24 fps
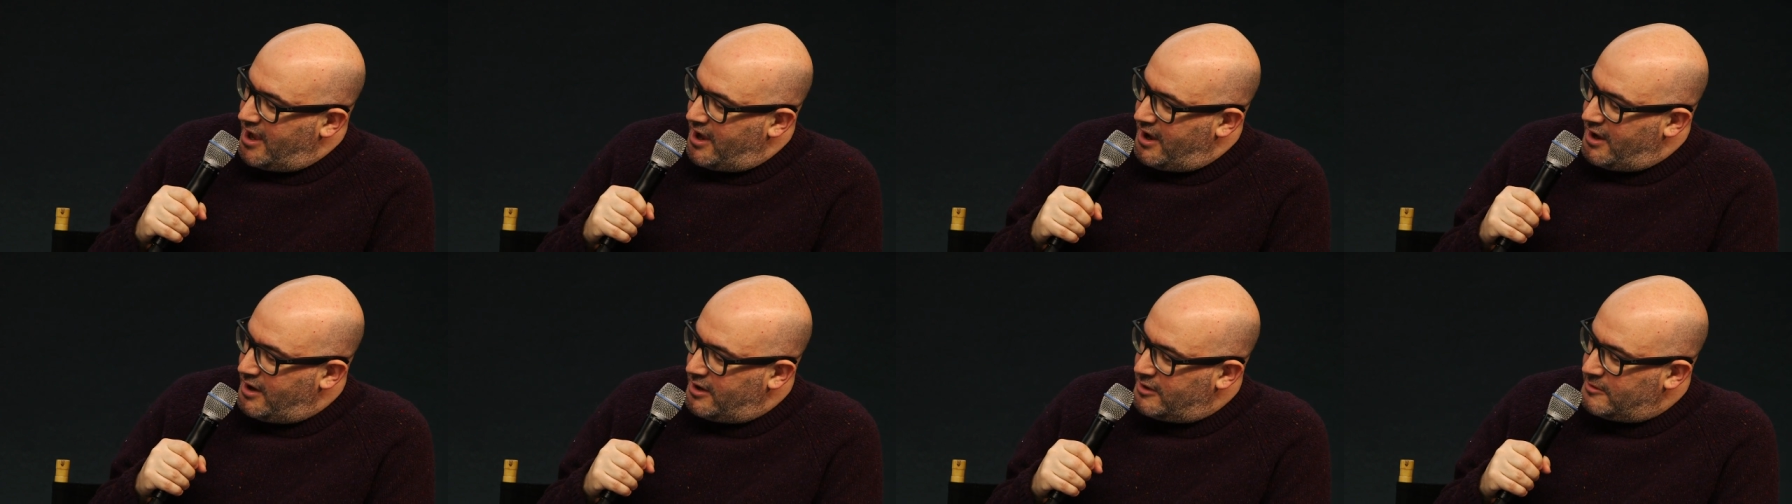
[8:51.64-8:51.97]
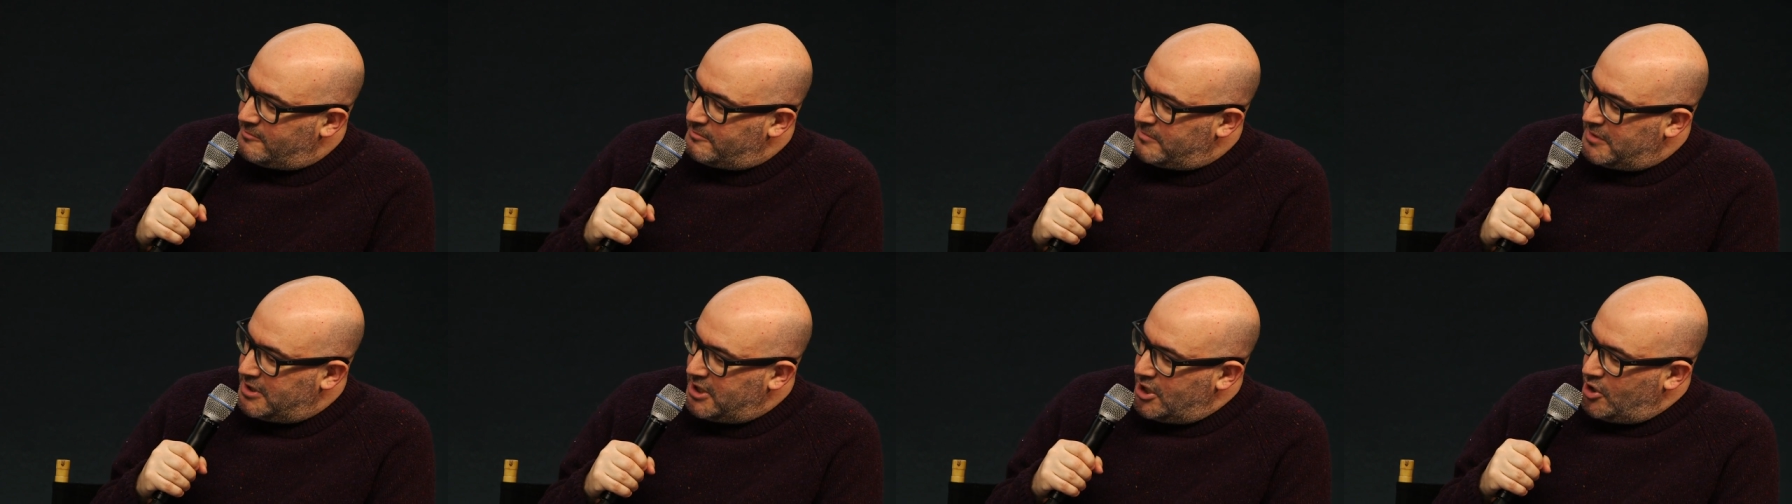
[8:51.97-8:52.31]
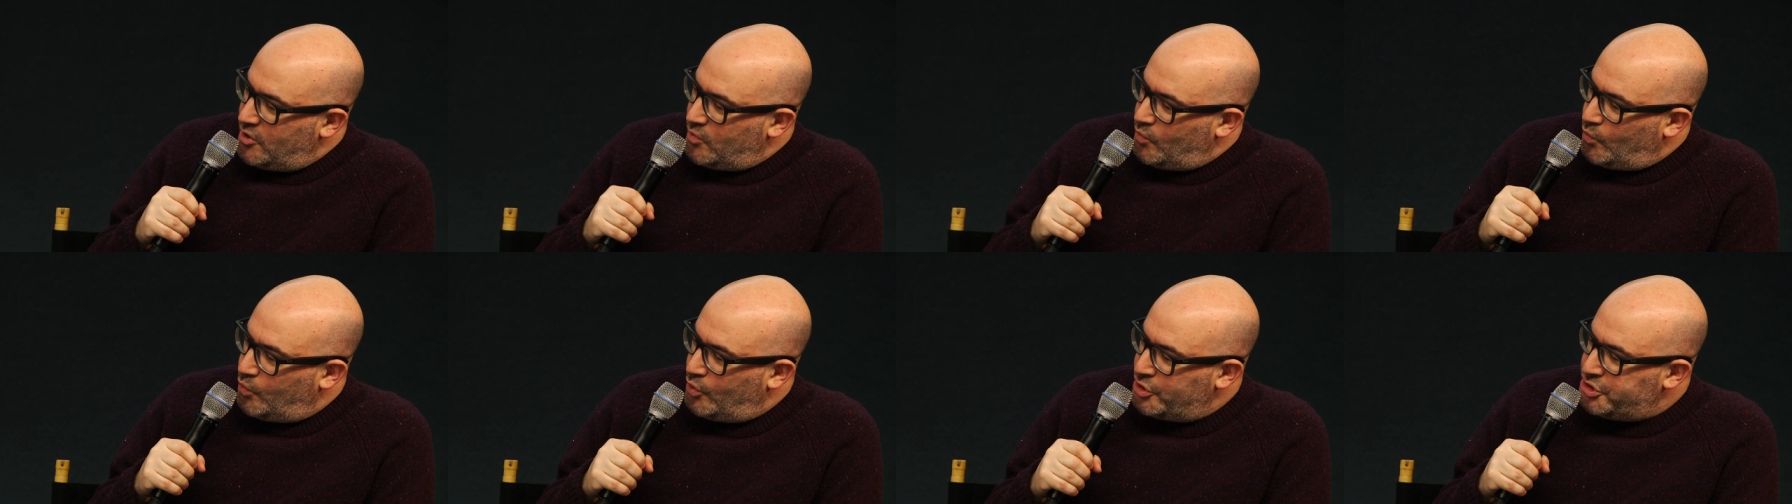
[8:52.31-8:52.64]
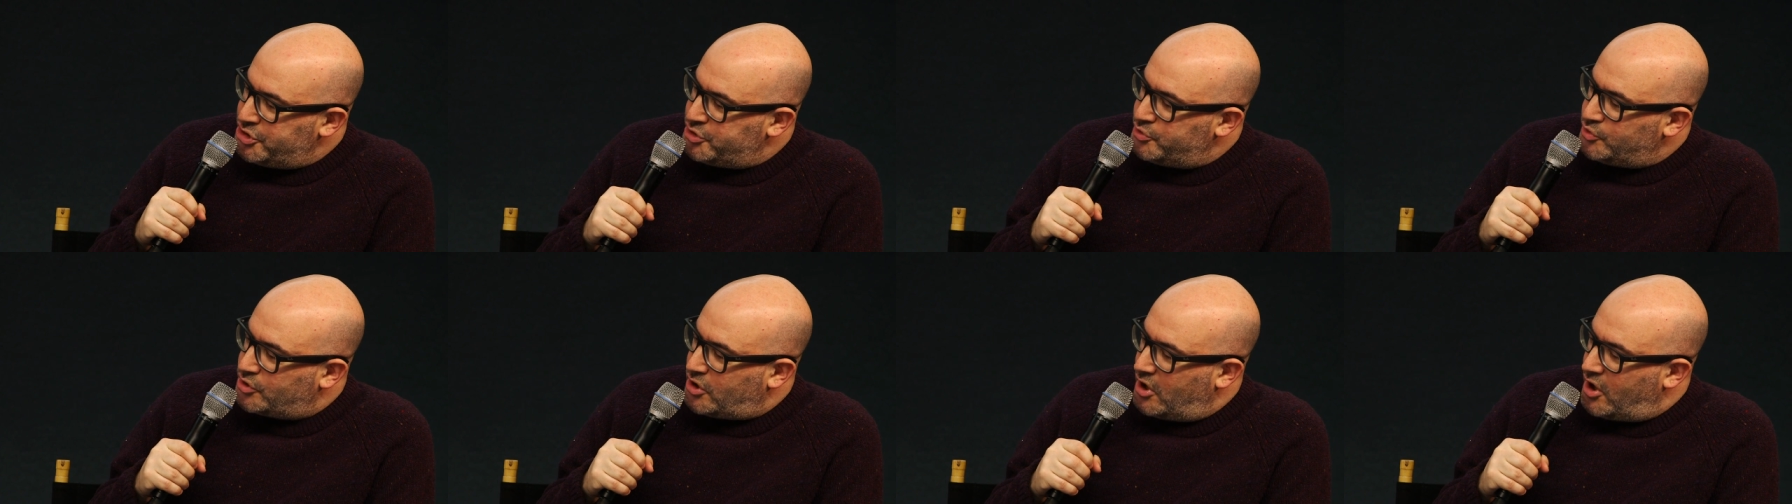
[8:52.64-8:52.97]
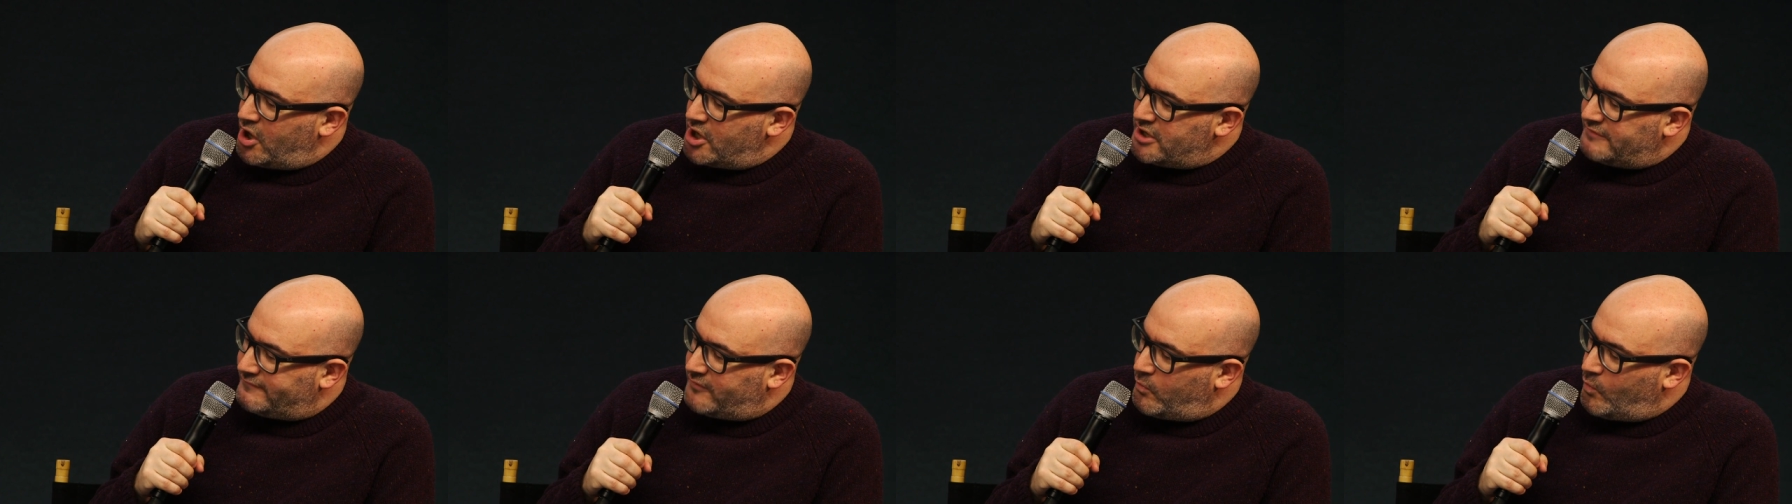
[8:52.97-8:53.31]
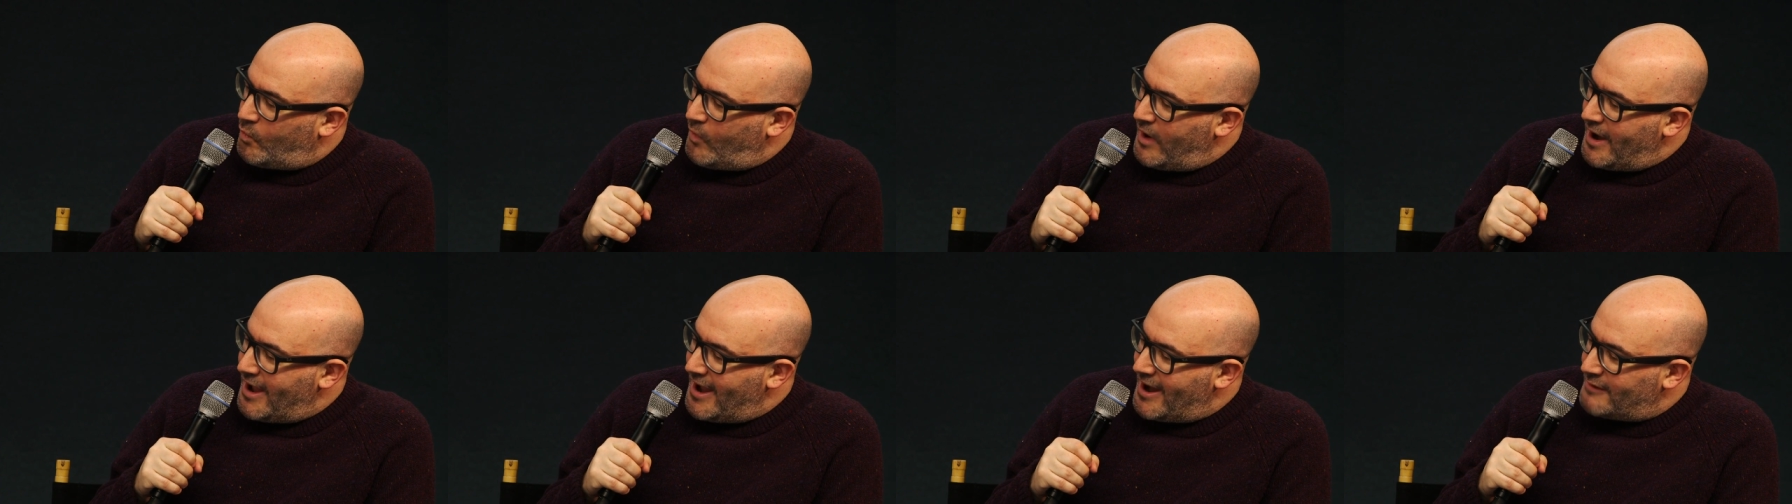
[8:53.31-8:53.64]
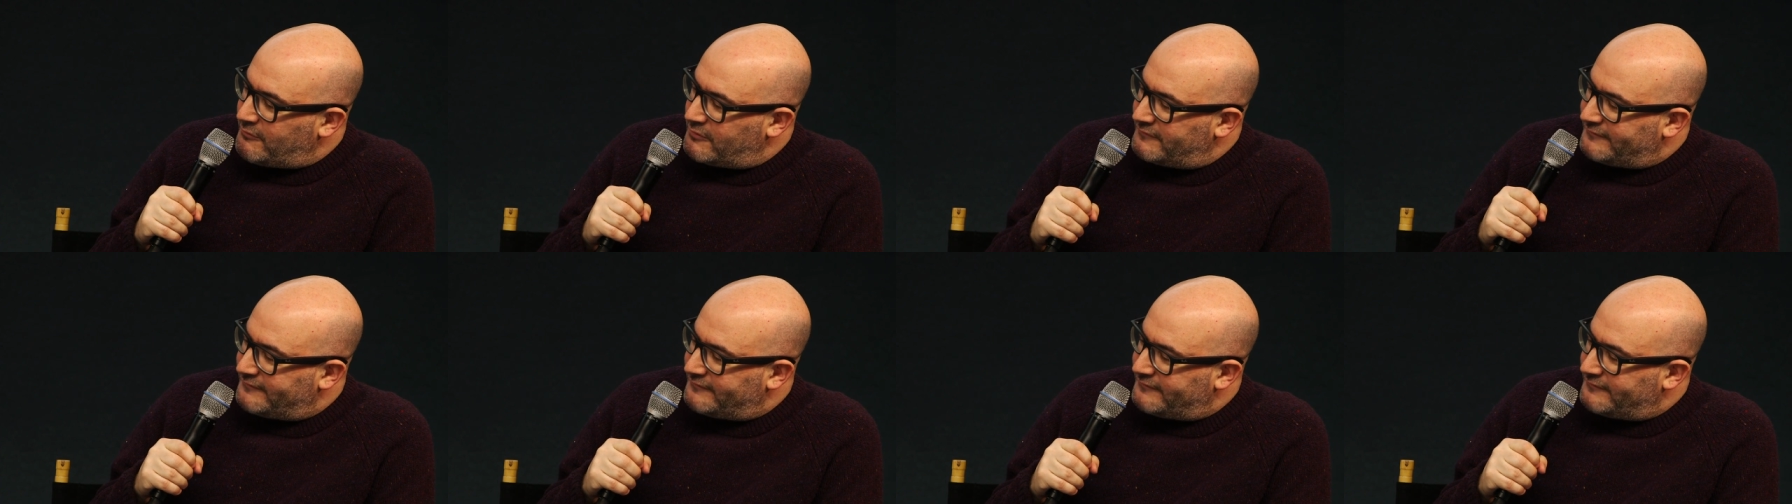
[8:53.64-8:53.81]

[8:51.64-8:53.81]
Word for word: um, were you kind of aware